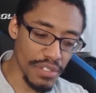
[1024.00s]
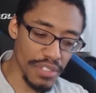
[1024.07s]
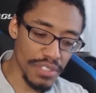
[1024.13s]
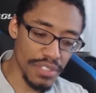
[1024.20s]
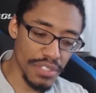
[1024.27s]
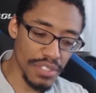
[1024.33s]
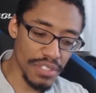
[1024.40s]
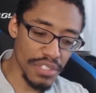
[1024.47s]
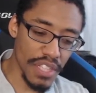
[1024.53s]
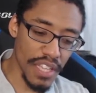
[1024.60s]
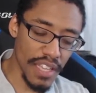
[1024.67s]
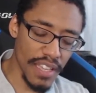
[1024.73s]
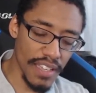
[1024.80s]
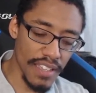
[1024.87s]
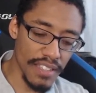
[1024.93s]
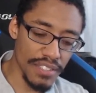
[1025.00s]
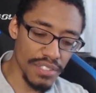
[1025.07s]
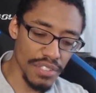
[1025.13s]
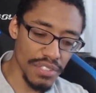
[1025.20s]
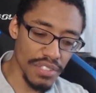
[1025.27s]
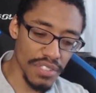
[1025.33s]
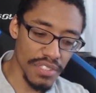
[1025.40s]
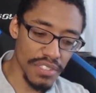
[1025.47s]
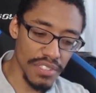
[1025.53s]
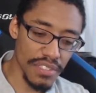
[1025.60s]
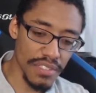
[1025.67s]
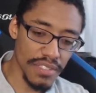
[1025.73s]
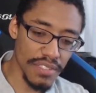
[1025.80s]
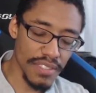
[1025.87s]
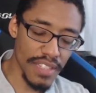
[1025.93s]
is just an
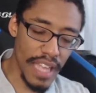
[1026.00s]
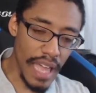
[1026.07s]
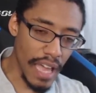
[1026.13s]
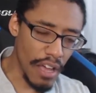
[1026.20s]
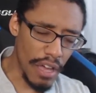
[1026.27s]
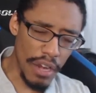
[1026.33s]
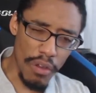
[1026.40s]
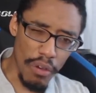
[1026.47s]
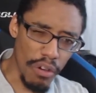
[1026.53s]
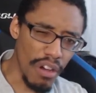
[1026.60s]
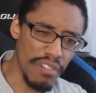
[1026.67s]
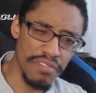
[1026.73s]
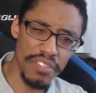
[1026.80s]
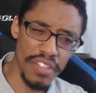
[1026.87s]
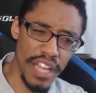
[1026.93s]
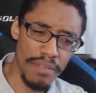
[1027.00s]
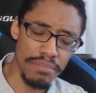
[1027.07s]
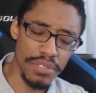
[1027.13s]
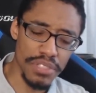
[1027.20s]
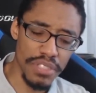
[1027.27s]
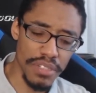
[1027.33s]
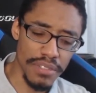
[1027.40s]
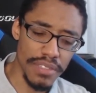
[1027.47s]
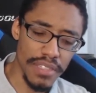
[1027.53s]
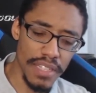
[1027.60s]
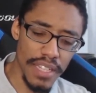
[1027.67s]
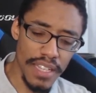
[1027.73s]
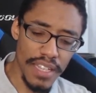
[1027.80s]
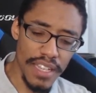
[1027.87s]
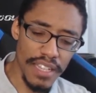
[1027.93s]
awful episode.
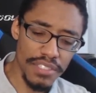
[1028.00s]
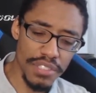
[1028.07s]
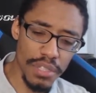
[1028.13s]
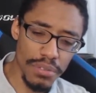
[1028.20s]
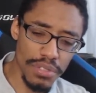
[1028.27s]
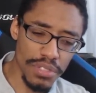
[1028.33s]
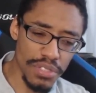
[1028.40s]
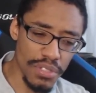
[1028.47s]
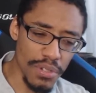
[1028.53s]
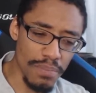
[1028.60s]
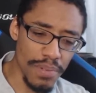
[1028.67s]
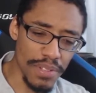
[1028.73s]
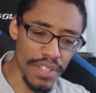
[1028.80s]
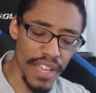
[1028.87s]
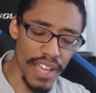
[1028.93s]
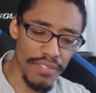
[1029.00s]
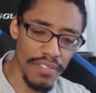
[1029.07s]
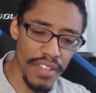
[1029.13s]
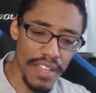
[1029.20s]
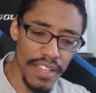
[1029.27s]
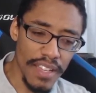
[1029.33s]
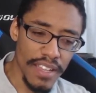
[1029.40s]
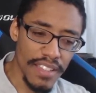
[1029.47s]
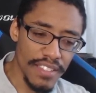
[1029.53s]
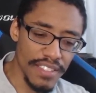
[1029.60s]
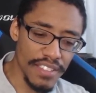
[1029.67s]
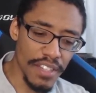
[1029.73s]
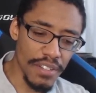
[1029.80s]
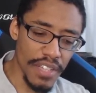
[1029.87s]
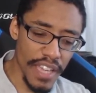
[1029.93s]
It's so stupid. You have
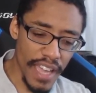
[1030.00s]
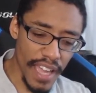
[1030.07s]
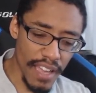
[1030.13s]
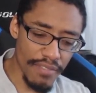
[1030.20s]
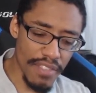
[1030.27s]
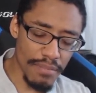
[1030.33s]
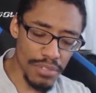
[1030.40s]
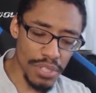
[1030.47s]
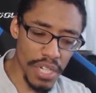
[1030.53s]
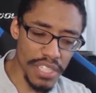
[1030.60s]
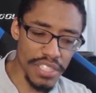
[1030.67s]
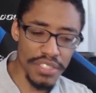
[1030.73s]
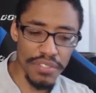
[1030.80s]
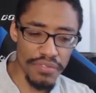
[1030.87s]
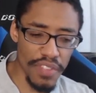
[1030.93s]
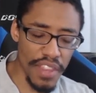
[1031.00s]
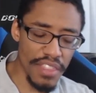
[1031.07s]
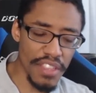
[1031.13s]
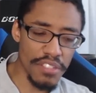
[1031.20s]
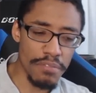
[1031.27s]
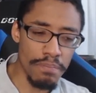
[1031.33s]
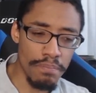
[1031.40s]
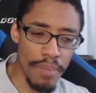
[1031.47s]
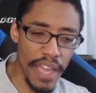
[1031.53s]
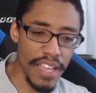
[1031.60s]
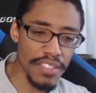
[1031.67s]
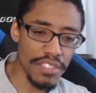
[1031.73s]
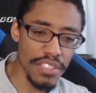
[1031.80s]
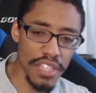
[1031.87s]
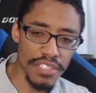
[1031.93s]
them trying to defend this
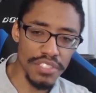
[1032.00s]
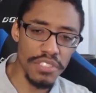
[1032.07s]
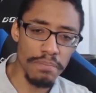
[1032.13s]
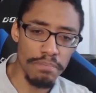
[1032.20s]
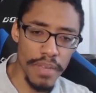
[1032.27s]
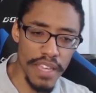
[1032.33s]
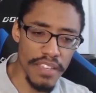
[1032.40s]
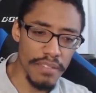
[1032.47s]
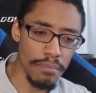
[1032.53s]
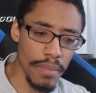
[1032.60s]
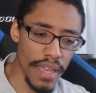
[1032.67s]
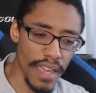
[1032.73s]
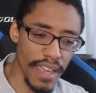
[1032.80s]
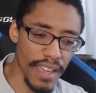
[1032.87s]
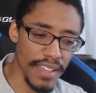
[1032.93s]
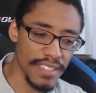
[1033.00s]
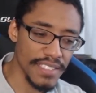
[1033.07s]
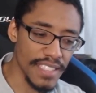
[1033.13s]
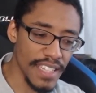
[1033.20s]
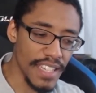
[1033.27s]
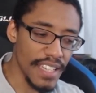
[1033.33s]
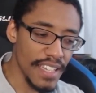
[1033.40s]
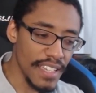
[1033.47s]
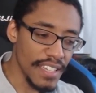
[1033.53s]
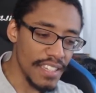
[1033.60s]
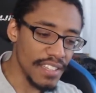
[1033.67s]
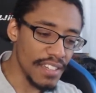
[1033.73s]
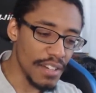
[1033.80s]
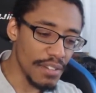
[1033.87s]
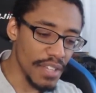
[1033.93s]
base on Jabim, and
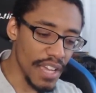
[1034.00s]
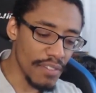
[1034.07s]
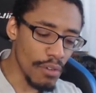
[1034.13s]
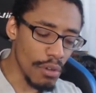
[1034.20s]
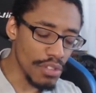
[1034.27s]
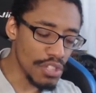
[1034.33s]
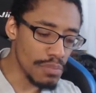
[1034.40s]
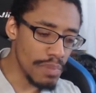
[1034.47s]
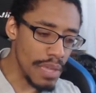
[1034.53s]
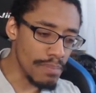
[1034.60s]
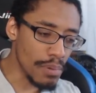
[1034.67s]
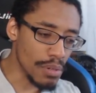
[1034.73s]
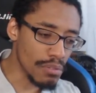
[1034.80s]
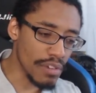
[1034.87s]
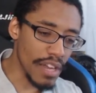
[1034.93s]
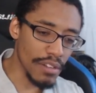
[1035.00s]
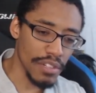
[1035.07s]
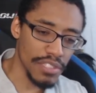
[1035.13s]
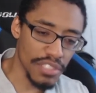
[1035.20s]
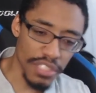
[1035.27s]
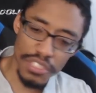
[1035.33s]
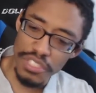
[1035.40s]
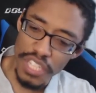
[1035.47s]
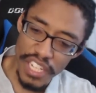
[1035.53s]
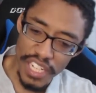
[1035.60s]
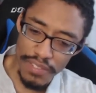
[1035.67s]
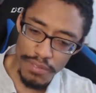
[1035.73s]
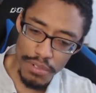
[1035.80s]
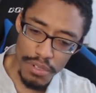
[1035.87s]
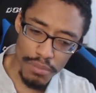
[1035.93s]
you have all these people crowded into this
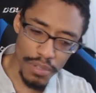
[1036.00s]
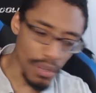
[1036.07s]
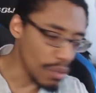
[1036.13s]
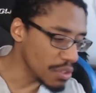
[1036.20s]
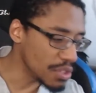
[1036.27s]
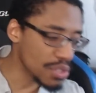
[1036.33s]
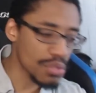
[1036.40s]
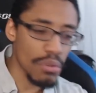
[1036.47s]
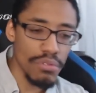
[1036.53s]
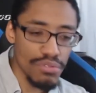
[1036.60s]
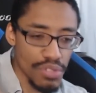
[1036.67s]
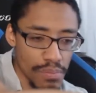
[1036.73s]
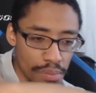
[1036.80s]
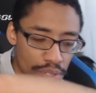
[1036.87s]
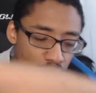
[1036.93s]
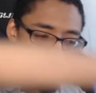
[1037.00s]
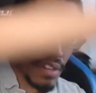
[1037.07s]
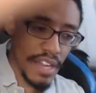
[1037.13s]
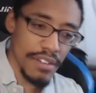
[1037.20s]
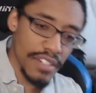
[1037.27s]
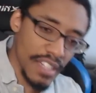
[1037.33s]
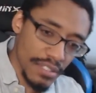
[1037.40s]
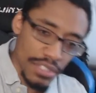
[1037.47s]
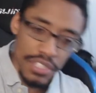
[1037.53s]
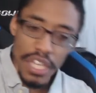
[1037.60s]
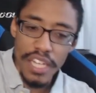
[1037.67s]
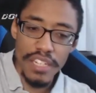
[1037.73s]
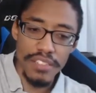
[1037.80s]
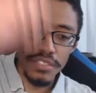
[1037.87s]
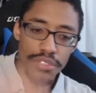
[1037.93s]
tiny room, and all these stormtroopers crowded
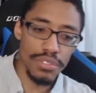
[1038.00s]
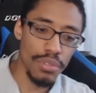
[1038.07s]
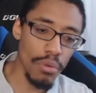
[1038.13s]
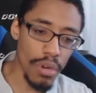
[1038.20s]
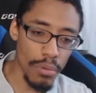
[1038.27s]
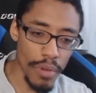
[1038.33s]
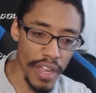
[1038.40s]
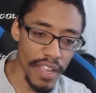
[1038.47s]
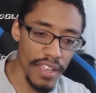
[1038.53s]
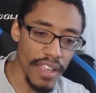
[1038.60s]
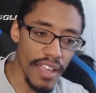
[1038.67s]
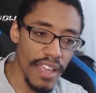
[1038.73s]
outside of this doorway,